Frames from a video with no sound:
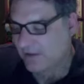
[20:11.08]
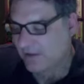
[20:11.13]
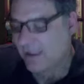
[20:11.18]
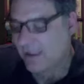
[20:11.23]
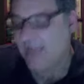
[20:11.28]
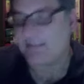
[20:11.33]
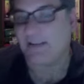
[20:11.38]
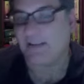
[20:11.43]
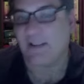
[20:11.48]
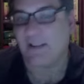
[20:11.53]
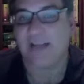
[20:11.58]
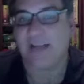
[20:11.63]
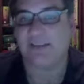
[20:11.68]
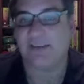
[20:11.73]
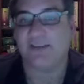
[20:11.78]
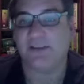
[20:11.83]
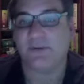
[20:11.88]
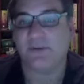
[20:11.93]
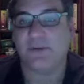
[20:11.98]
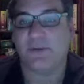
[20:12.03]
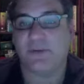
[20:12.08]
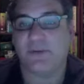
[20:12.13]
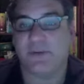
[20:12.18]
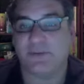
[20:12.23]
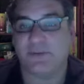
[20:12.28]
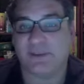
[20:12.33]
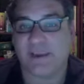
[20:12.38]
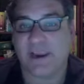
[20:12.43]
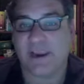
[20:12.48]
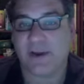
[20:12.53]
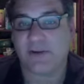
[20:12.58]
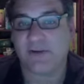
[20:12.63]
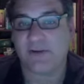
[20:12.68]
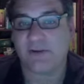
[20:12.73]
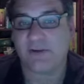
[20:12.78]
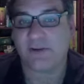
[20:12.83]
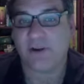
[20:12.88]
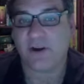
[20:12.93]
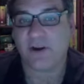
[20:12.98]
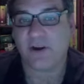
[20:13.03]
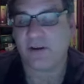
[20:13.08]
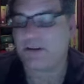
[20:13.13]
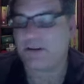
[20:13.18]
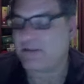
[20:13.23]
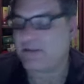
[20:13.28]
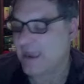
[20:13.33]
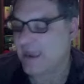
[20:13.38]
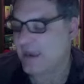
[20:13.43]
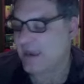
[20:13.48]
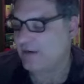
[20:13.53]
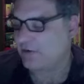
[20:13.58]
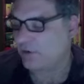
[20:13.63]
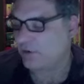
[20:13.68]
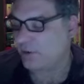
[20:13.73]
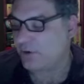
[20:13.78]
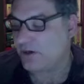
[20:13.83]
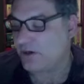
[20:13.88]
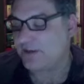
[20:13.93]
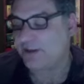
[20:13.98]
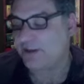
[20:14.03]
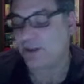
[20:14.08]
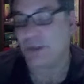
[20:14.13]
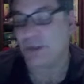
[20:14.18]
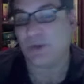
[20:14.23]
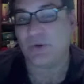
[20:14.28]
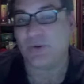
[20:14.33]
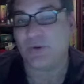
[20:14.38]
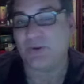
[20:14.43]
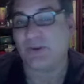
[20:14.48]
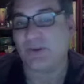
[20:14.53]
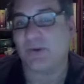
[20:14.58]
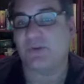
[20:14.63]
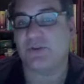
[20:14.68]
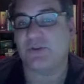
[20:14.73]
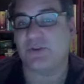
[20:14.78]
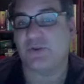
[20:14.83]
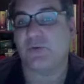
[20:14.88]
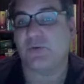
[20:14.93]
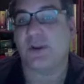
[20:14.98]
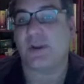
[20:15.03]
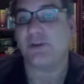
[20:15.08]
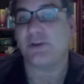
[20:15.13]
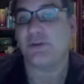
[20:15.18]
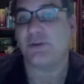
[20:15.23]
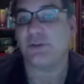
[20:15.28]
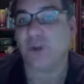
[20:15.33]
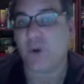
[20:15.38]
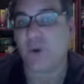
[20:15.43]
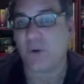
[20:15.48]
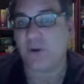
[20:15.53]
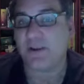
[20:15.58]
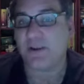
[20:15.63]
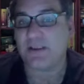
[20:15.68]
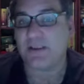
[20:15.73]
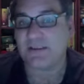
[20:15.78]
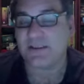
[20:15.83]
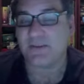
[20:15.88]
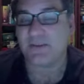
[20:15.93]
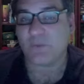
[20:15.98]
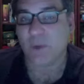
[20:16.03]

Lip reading: has a lot to do with those character cards and learning to use those treasure tokens as